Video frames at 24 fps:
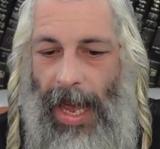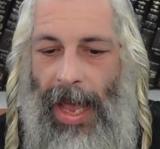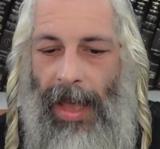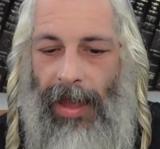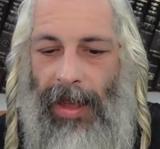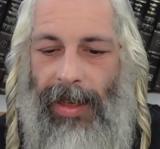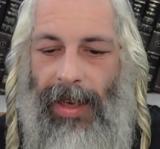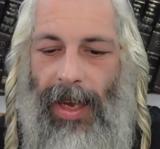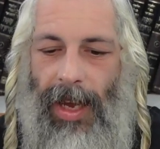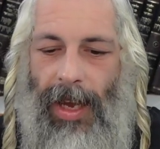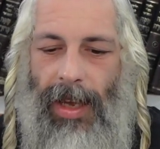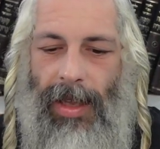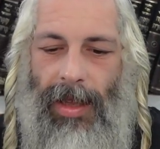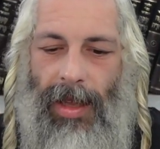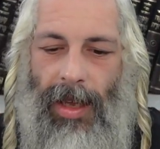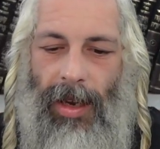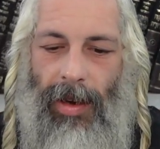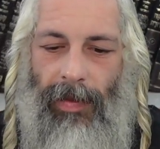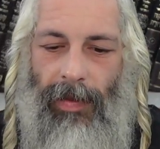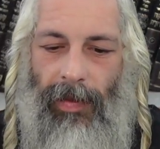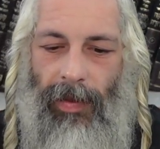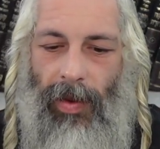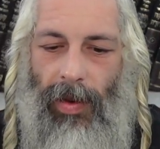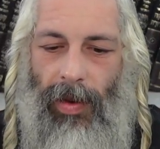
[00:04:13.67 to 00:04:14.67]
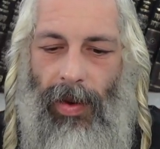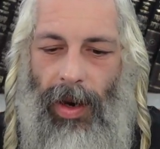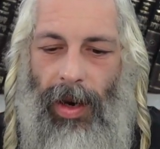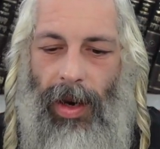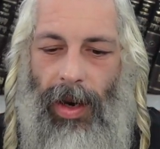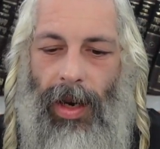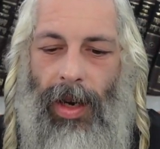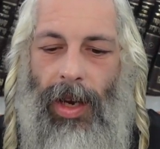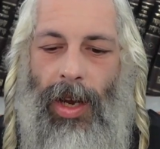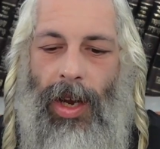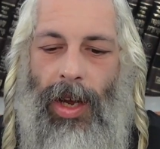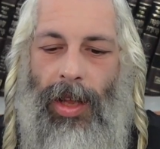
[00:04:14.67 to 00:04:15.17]
Al Kain, therefore,
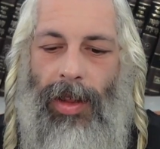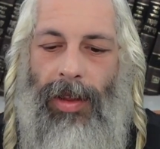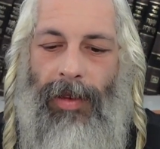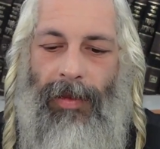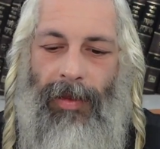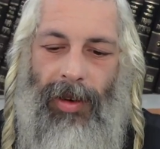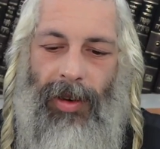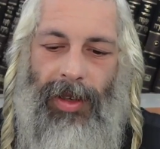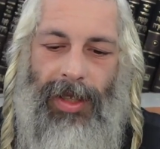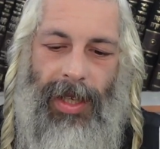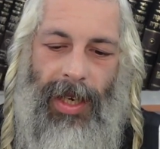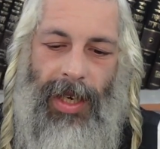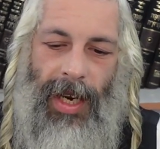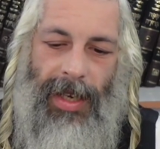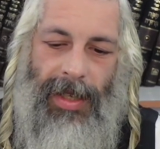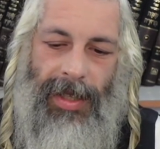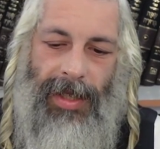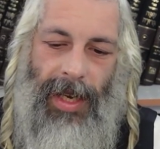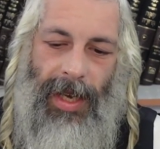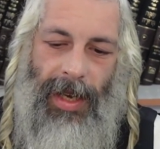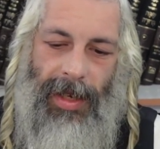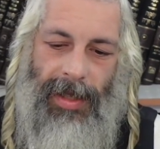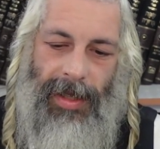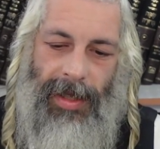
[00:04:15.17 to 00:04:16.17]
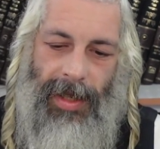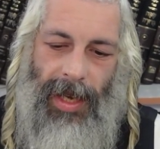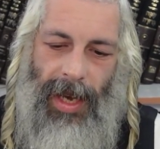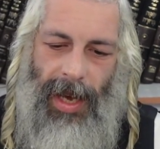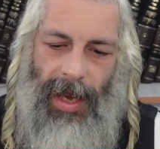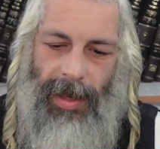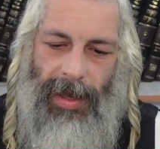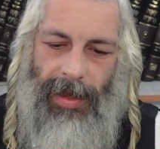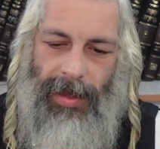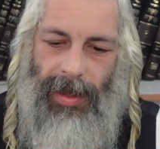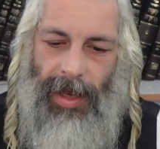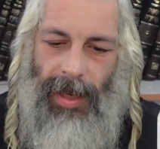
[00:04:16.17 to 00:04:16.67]
the verse in Isaiah
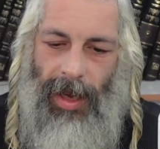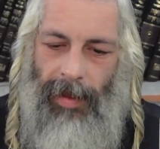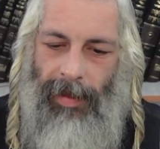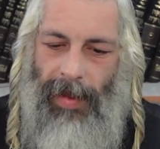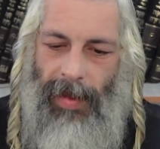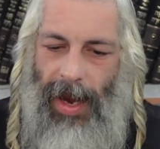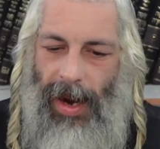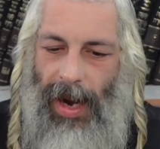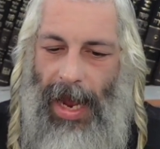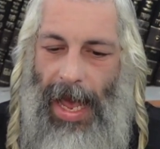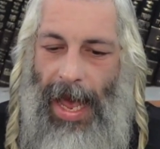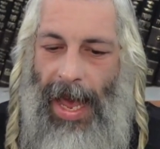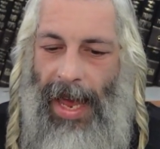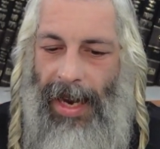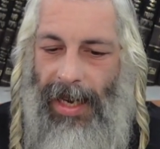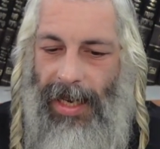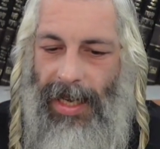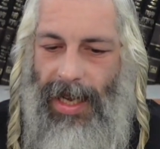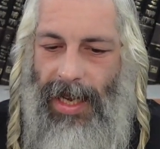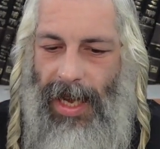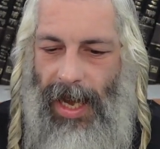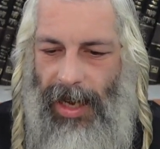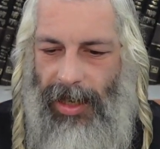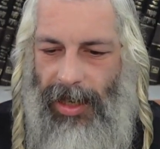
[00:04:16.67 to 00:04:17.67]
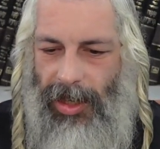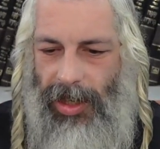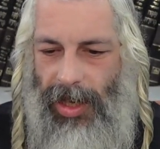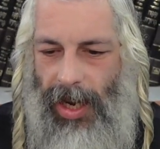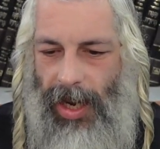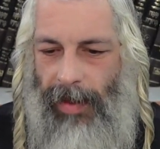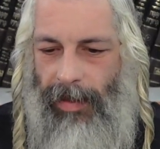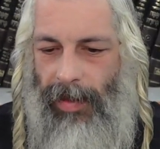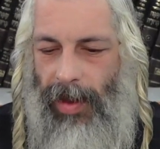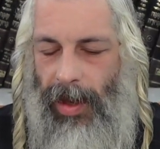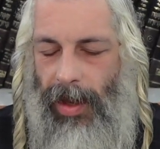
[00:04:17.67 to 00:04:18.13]
says, Amar Ani Hashem,